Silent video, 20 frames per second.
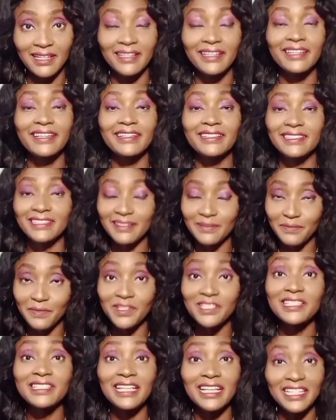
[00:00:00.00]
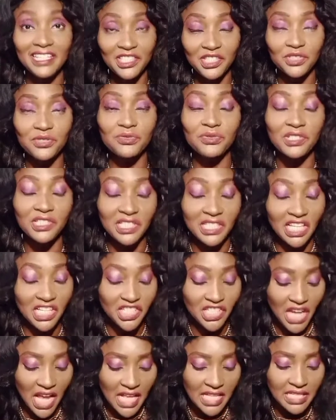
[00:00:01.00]
Yes, personality traits, that
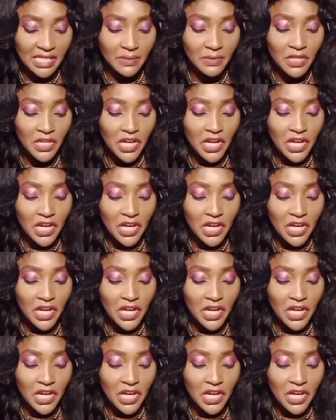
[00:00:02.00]
she has a